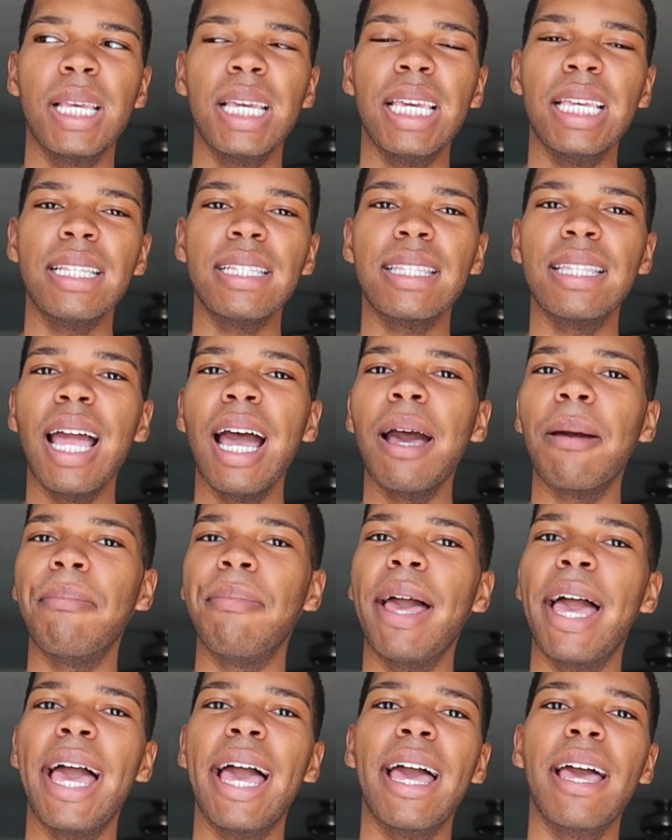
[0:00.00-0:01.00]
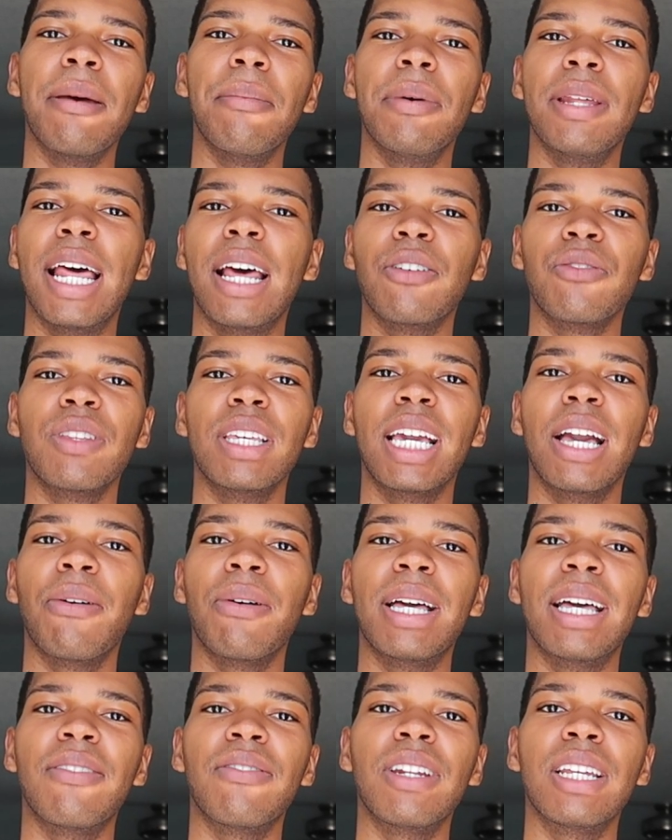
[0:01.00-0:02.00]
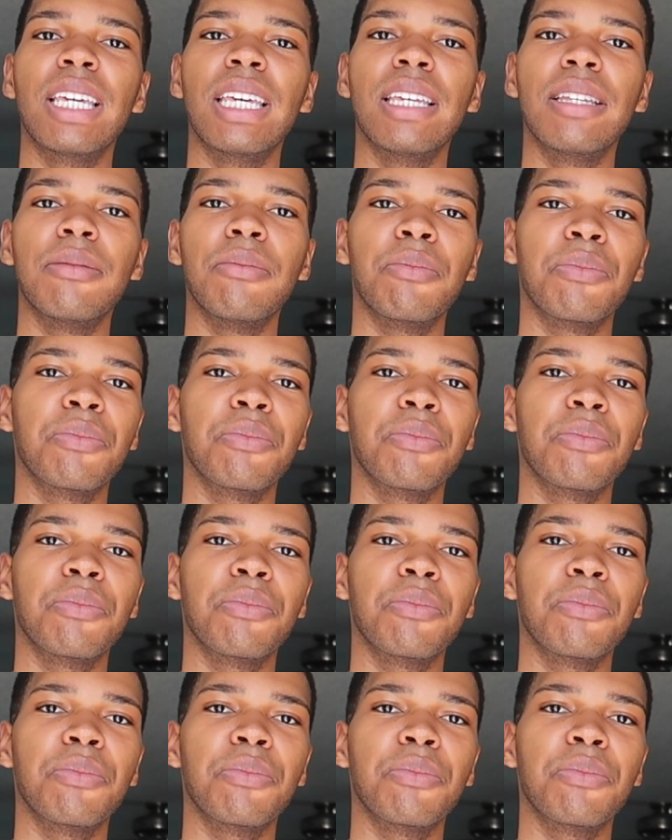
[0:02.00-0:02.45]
It's not bad, but I don't think I would have it again.